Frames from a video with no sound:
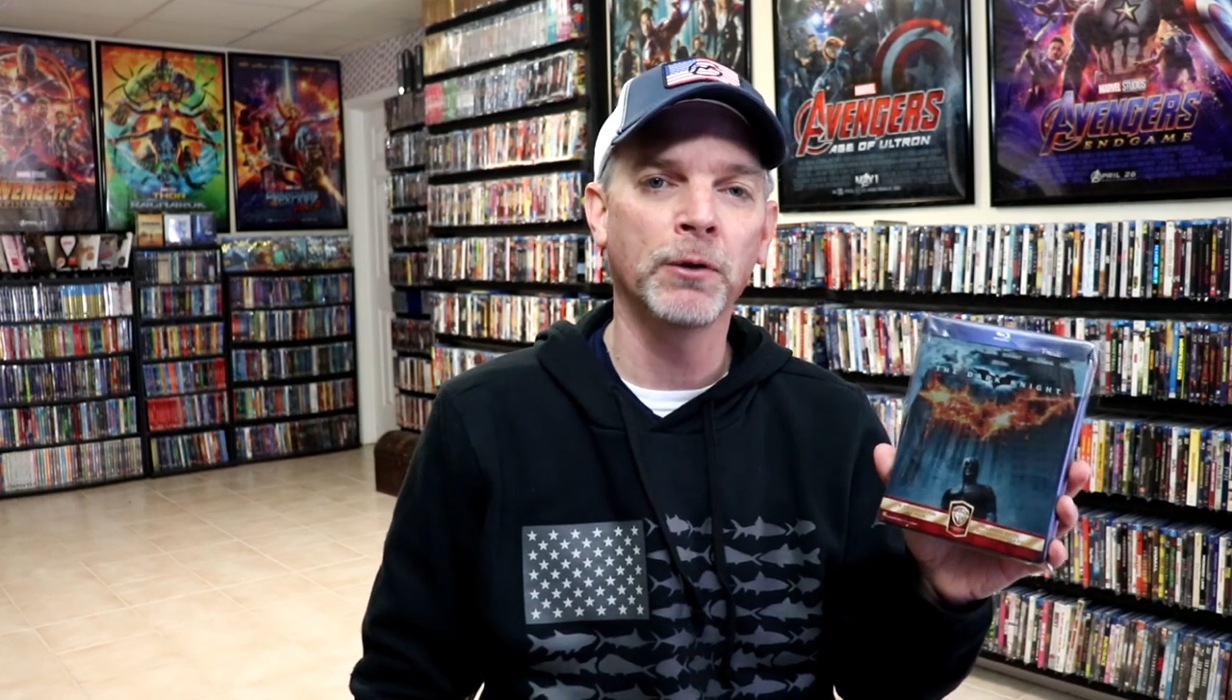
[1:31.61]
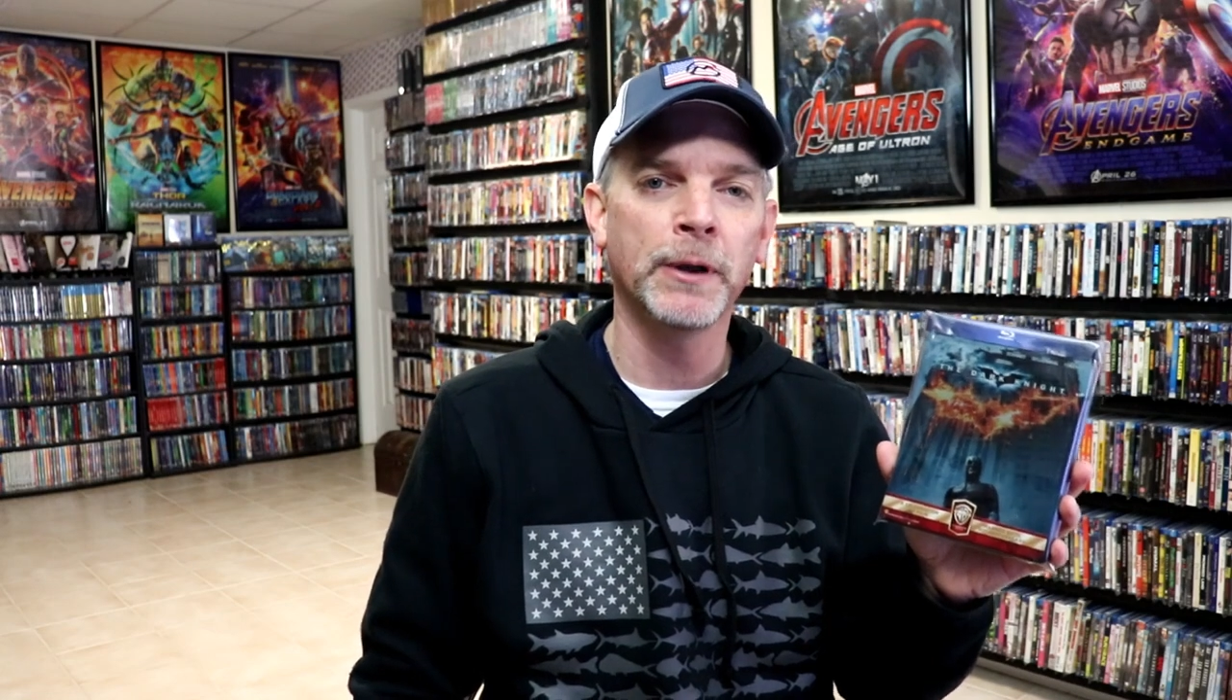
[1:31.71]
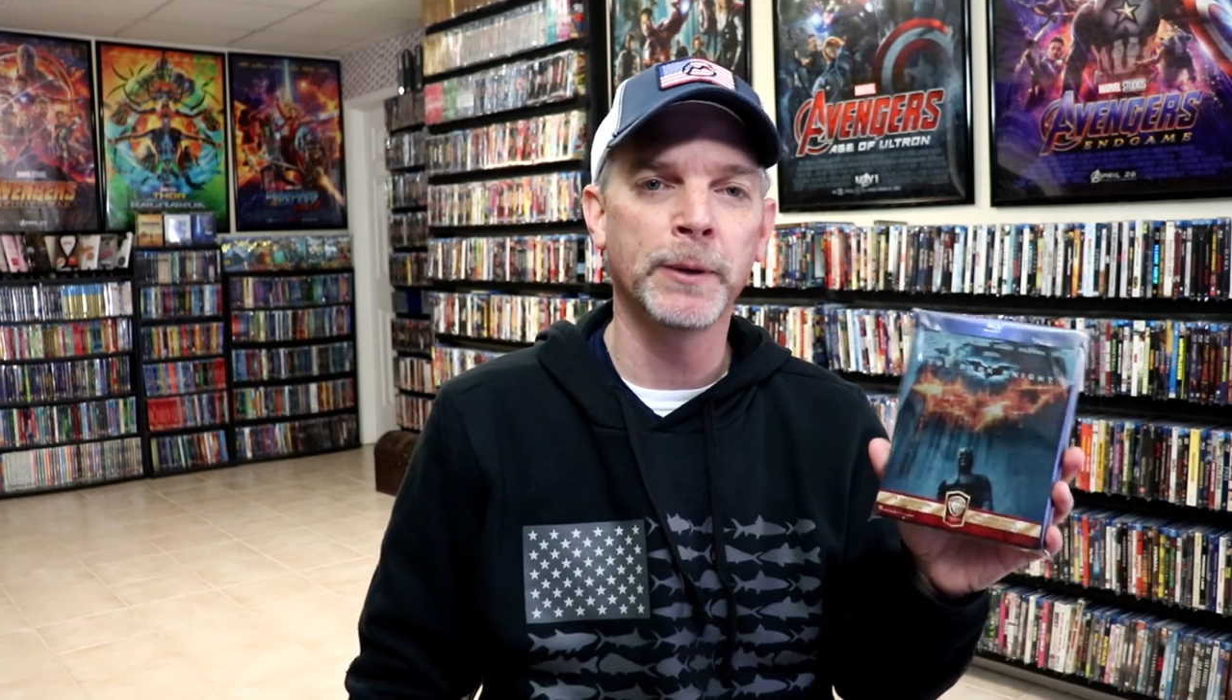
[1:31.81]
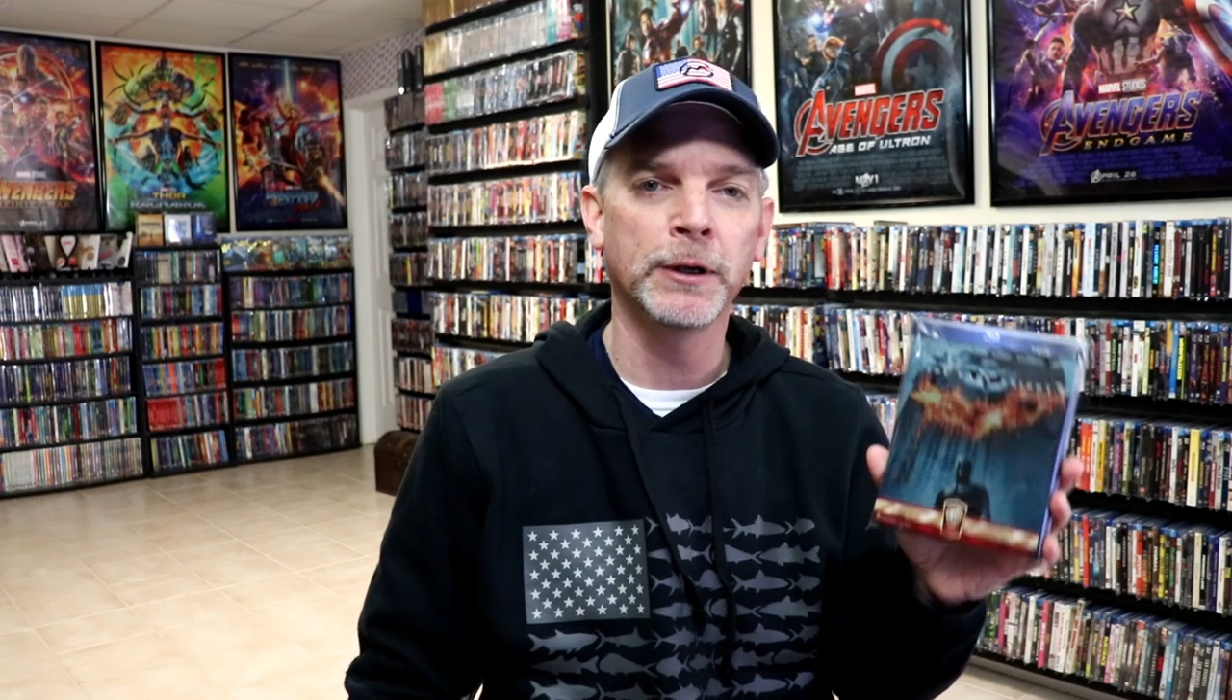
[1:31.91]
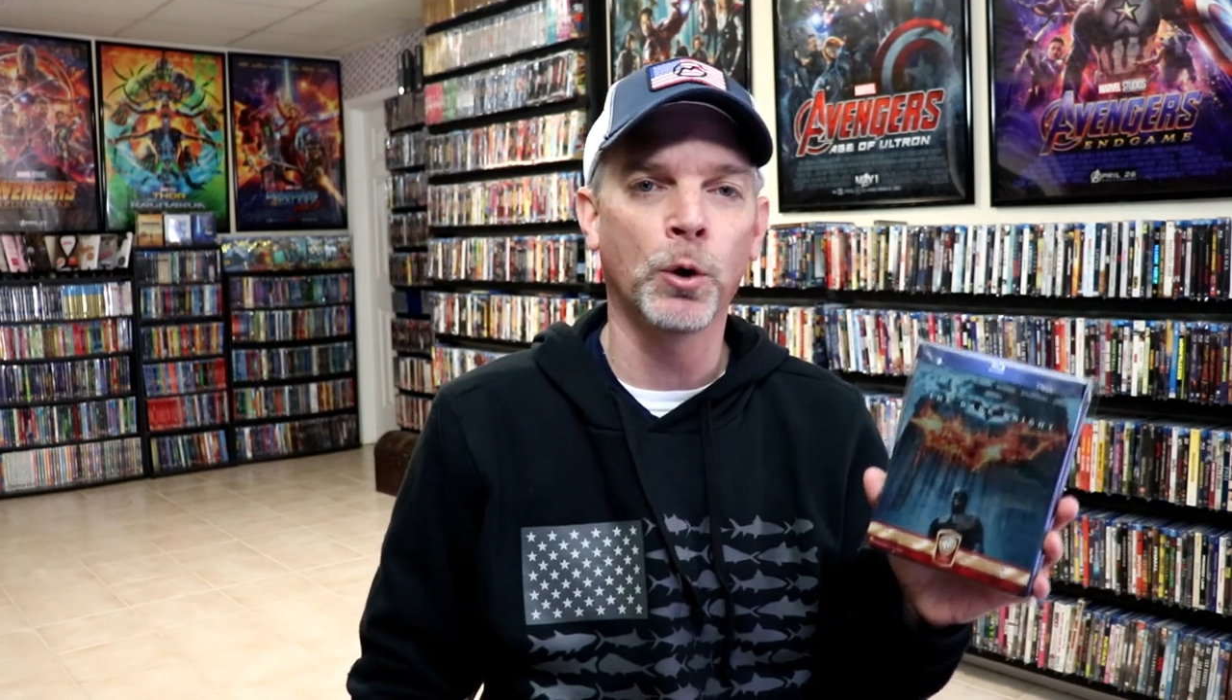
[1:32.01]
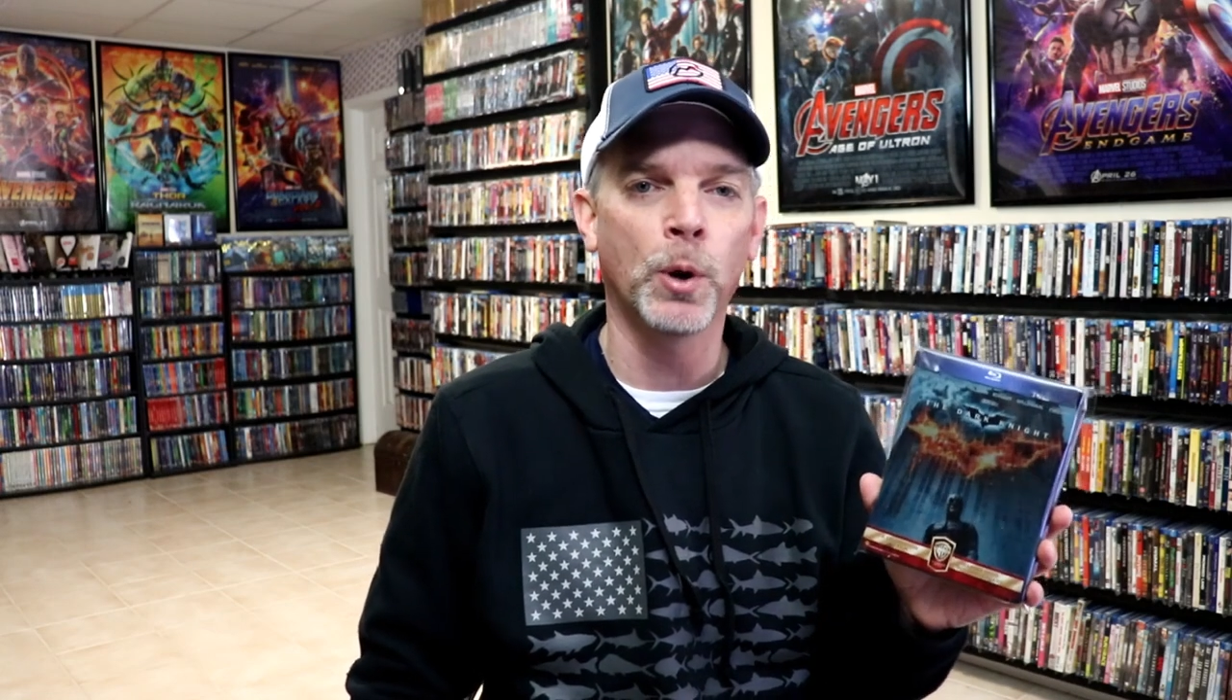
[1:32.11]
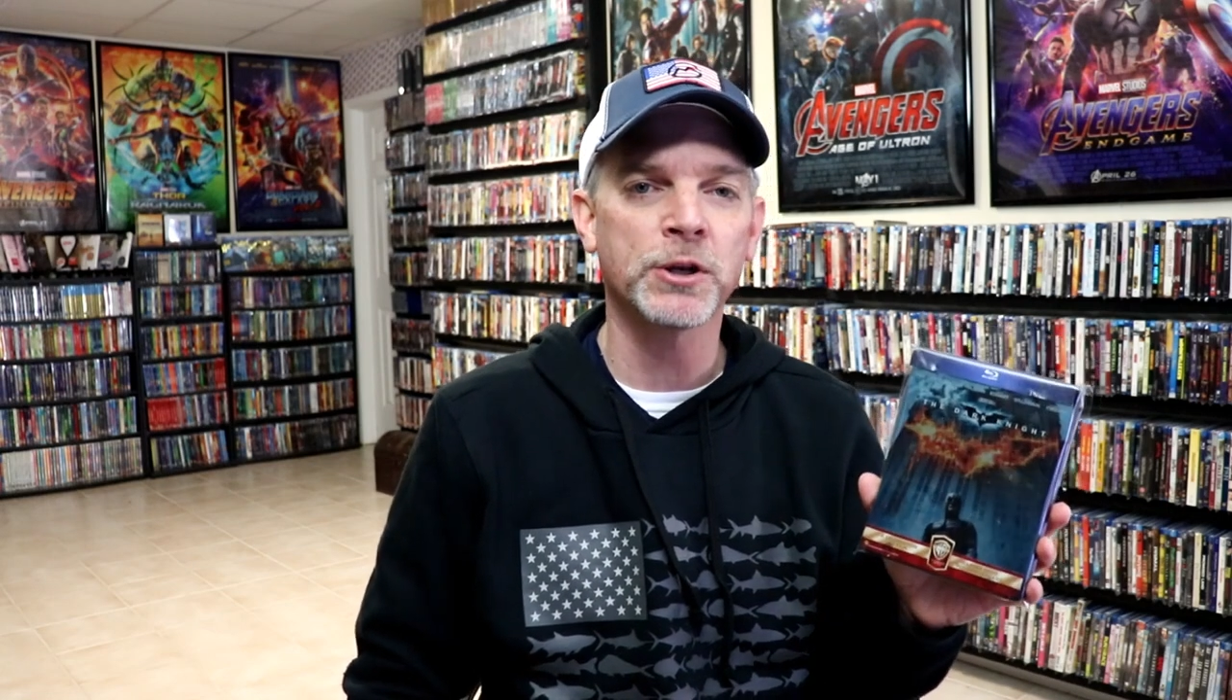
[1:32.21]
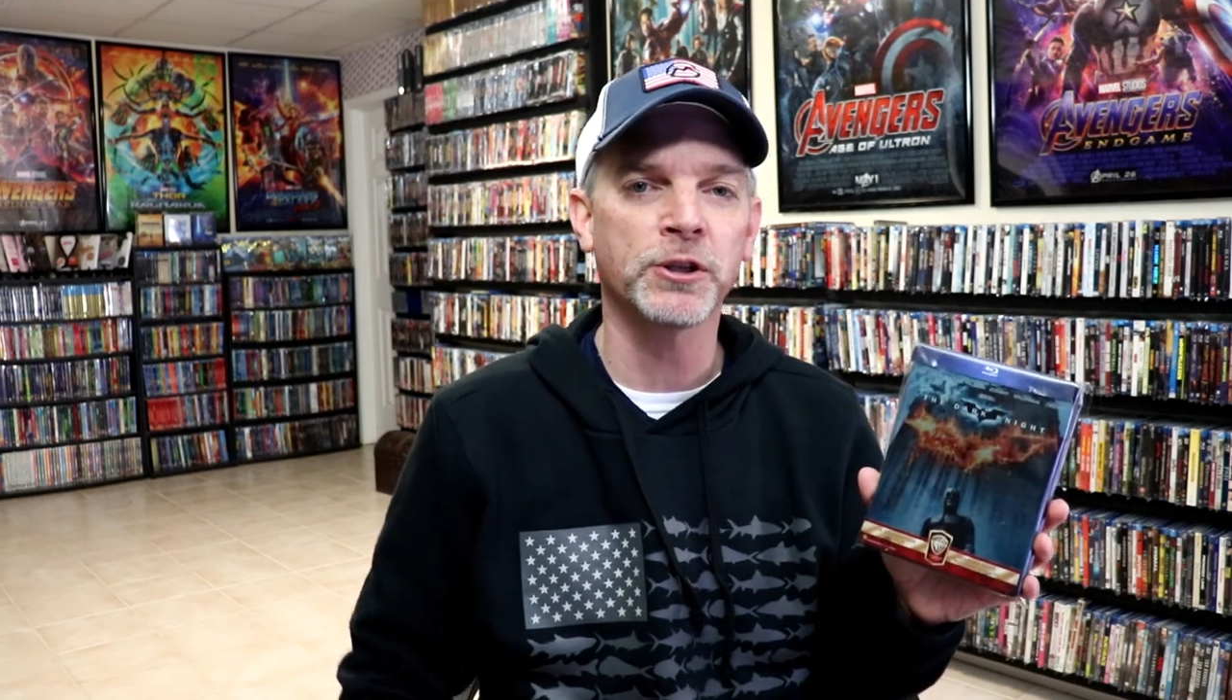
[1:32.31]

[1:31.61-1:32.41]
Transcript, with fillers: Let me know what